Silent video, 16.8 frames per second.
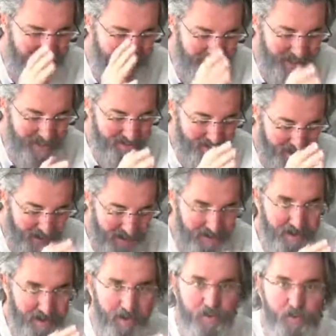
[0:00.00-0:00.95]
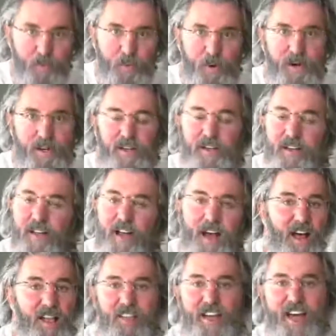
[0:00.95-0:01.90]
a lot of work.
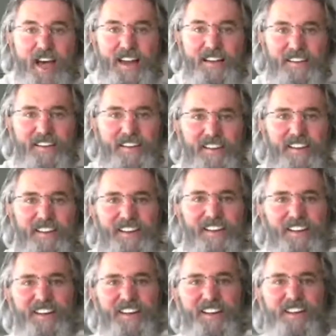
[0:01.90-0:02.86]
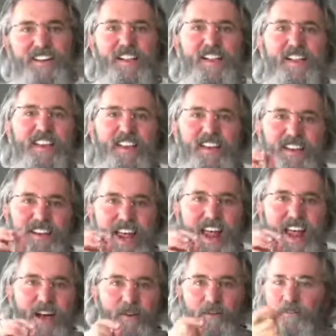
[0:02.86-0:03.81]
A lot.
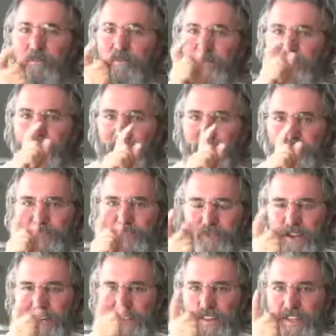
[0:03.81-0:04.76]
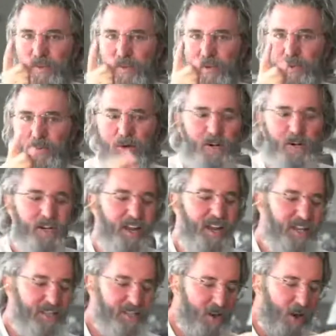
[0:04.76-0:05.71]
Now, the funny thing with work,
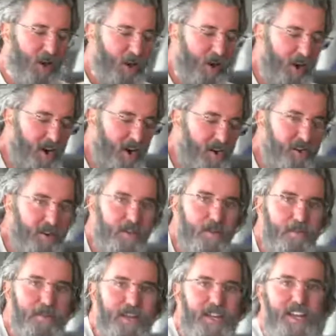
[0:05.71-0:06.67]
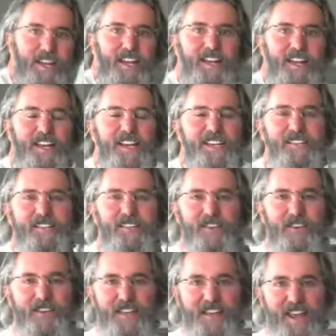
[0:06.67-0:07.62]
it's harder in the beginning and
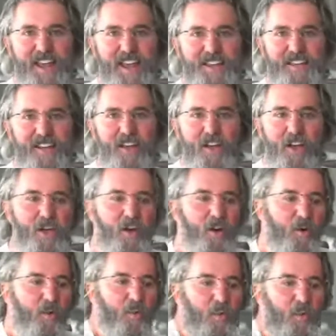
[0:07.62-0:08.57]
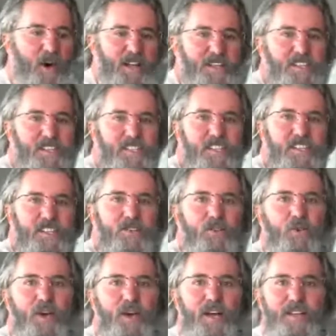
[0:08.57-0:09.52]
easier in the end. Once
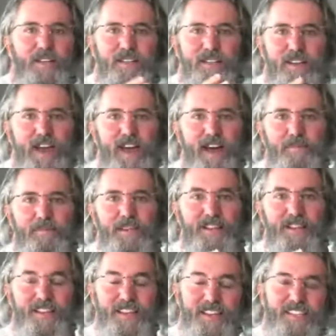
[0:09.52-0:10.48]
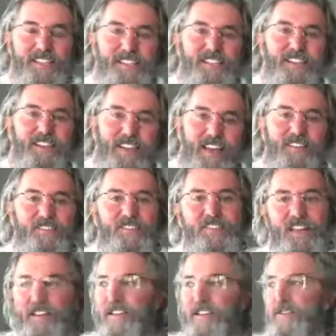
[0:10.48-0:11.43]
you adopt this
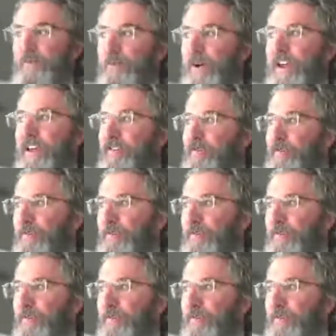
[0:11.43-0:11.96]
lifestyle, this way of